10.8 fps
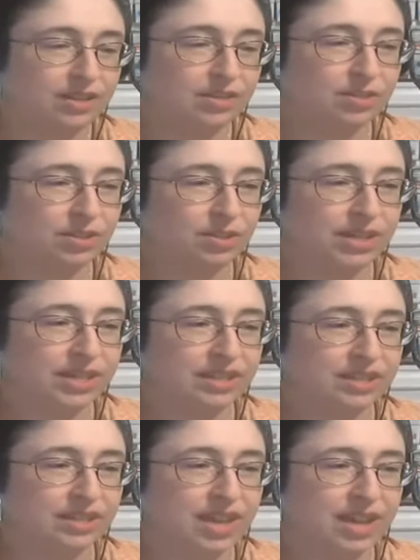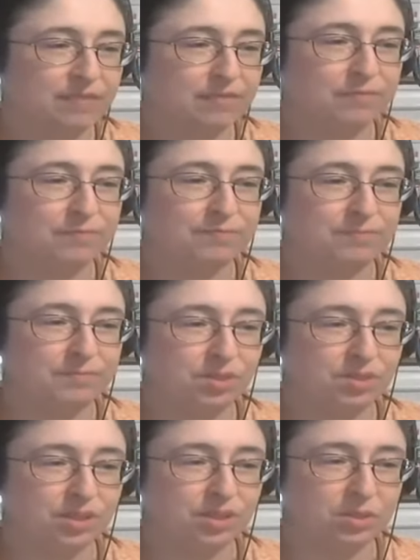So uh, I've
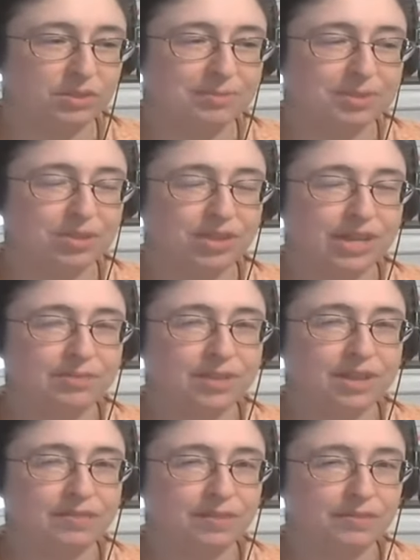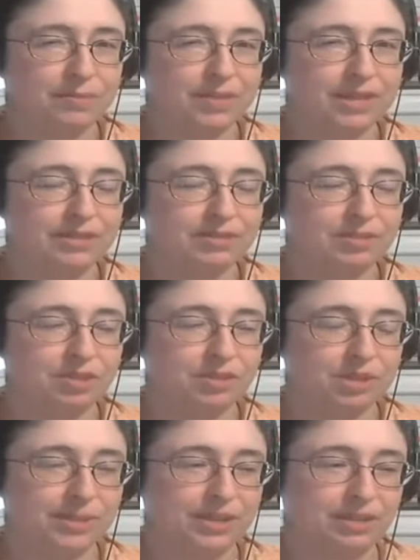slowly been trying to recover from that.
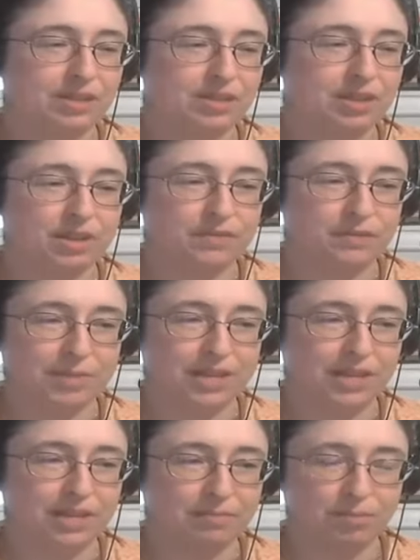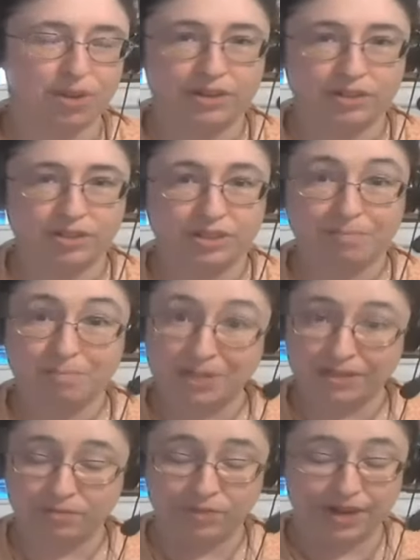So it's been a little hard for me to get progress done.
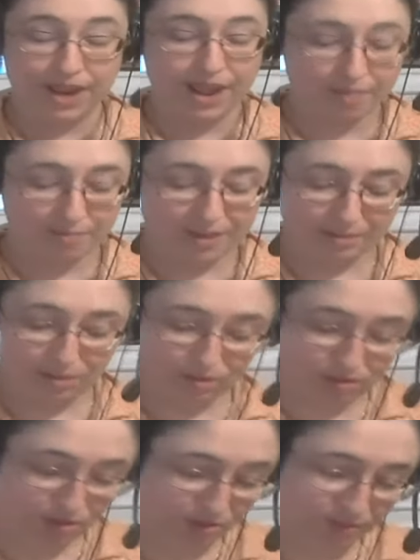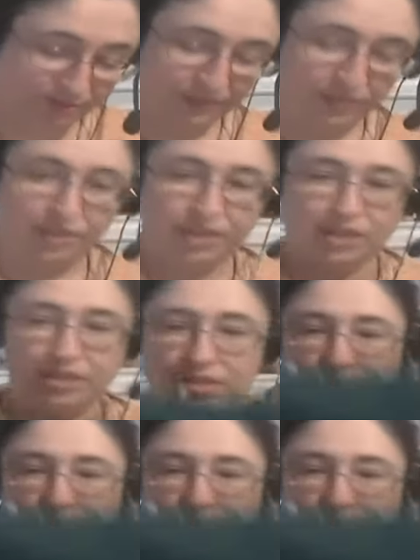But what I have been able to do is